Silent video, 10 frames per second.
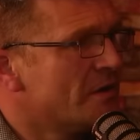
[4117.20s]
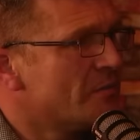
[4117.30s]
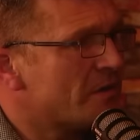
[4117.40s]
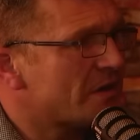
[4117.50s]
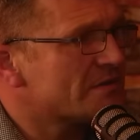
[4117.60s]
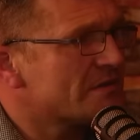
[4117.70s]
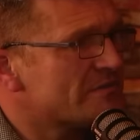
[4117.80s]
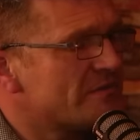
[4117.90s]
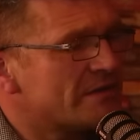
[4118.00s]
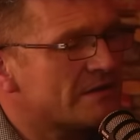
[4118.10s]
mm-hmm. because
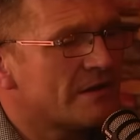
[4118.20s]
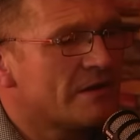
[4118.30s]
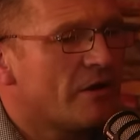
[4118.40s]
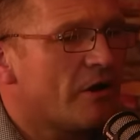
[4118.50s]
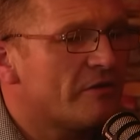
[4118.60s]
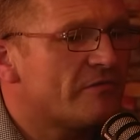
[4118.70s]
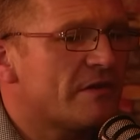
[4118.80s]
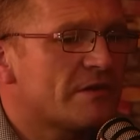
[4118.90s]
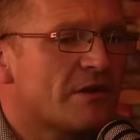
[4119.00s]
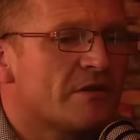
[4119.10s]
I felt I
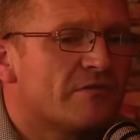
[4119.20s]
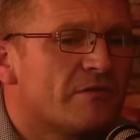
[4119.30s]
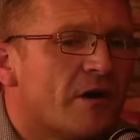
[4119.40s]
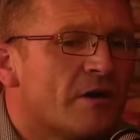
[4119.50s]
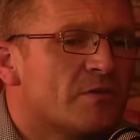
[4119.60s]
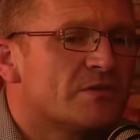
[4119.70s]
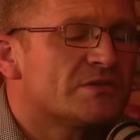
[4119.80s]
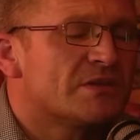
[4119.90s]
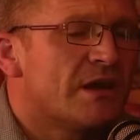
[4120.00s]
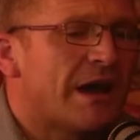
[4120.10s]
felt I I
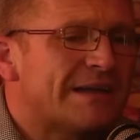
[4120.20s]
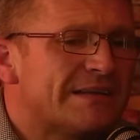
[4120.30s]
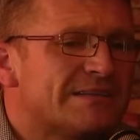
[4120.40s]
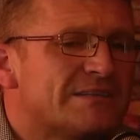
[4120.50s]
was had